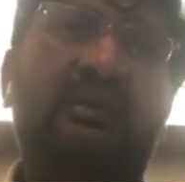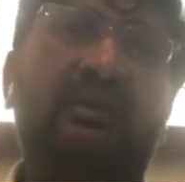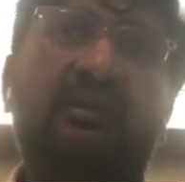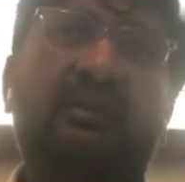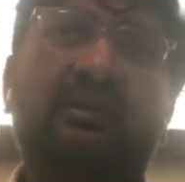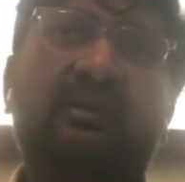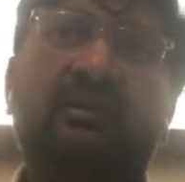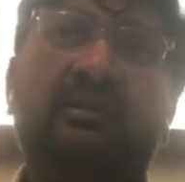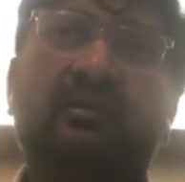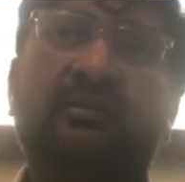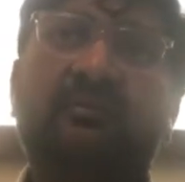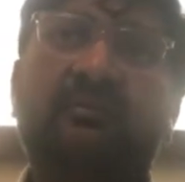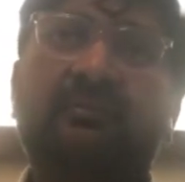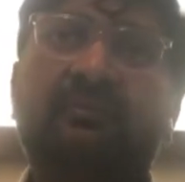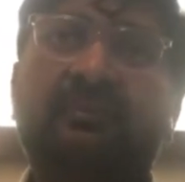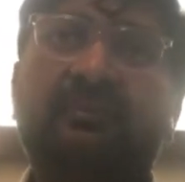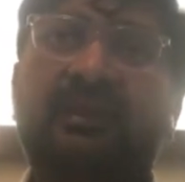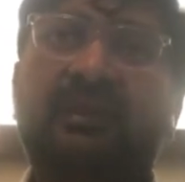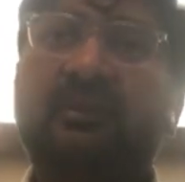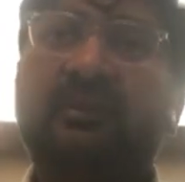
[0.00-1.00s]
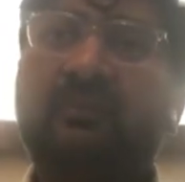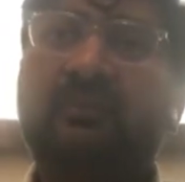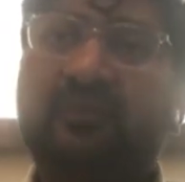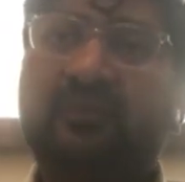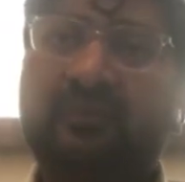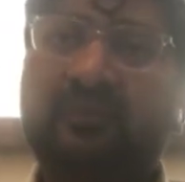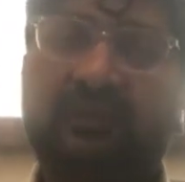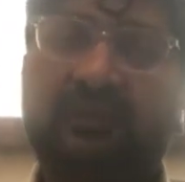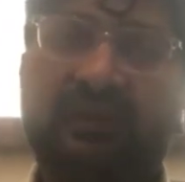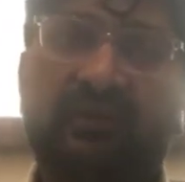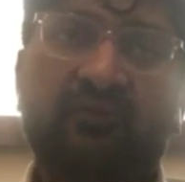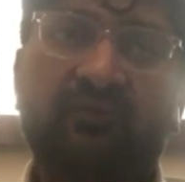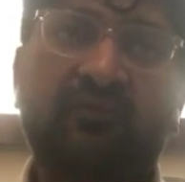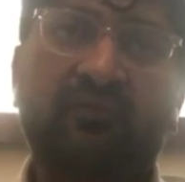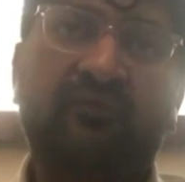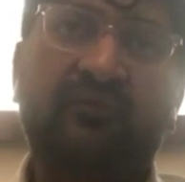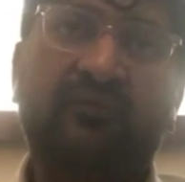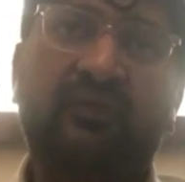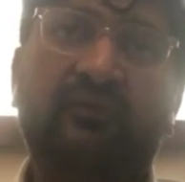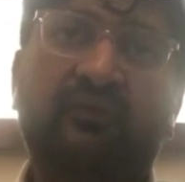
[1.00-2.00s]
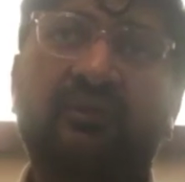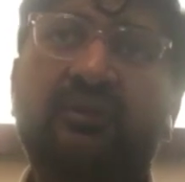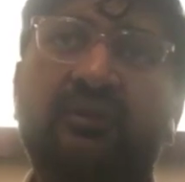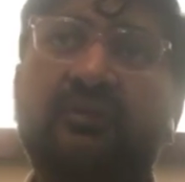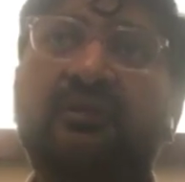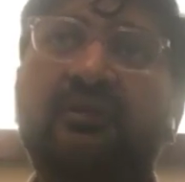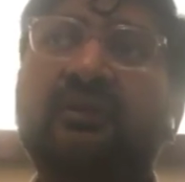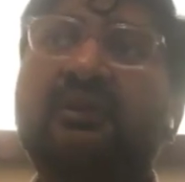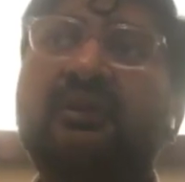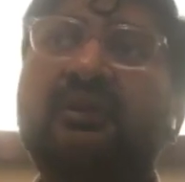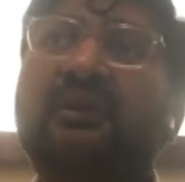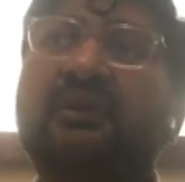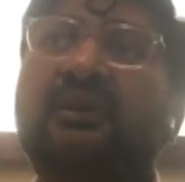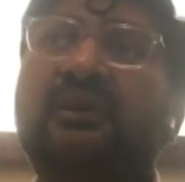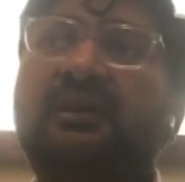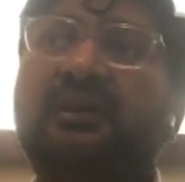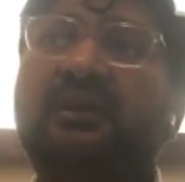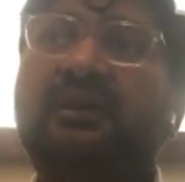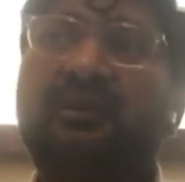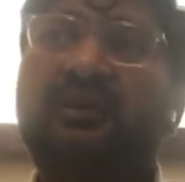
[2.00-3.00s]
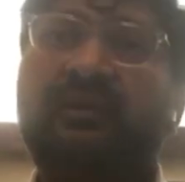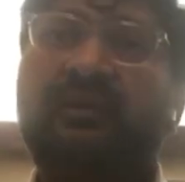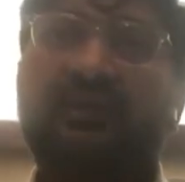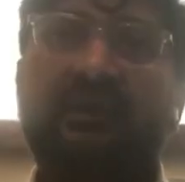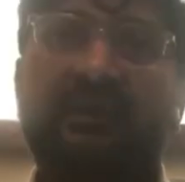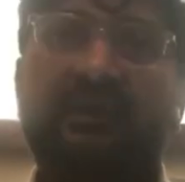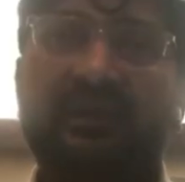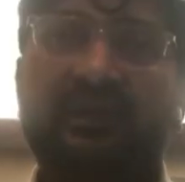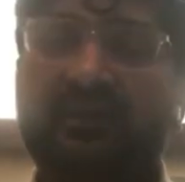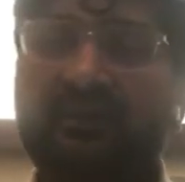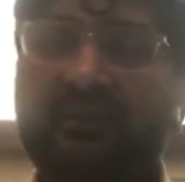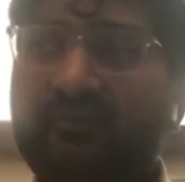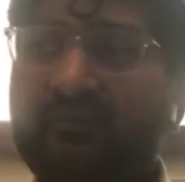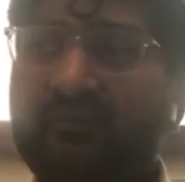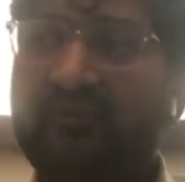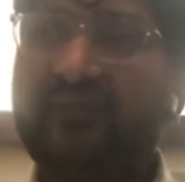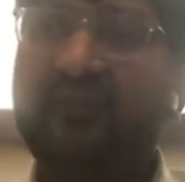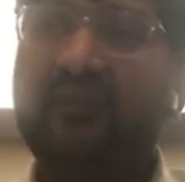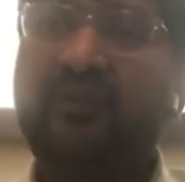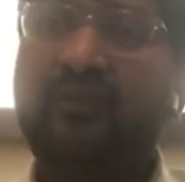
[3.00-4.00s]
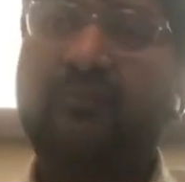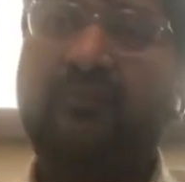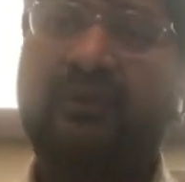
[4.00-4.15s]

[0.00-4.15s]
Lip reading: and met up with my co-founder, Ela, who is now